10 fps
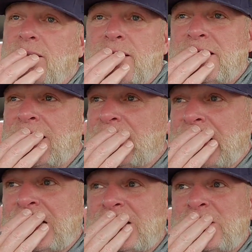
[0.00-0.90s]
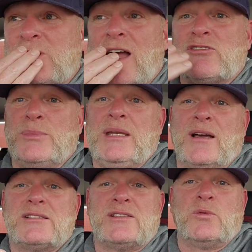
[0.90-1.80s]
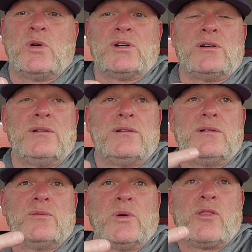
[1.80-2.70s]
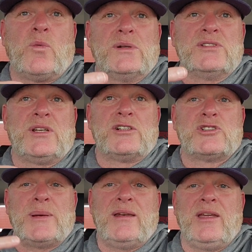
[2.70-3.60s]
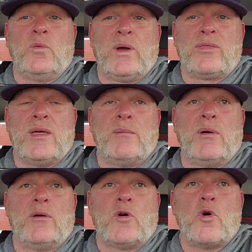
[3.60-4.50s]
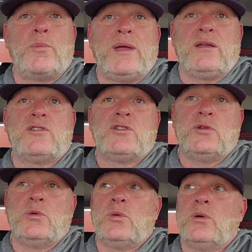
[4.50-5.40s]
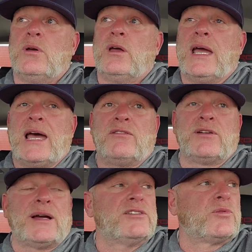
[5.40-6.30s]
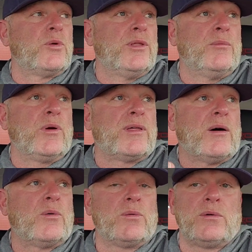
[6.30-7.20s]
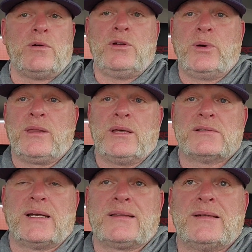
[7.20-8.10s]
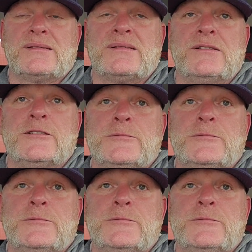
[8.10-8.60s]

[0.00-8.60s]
it drives me nuts that we're the ones that are spending with them, hoping to advertise for them without doing things like this.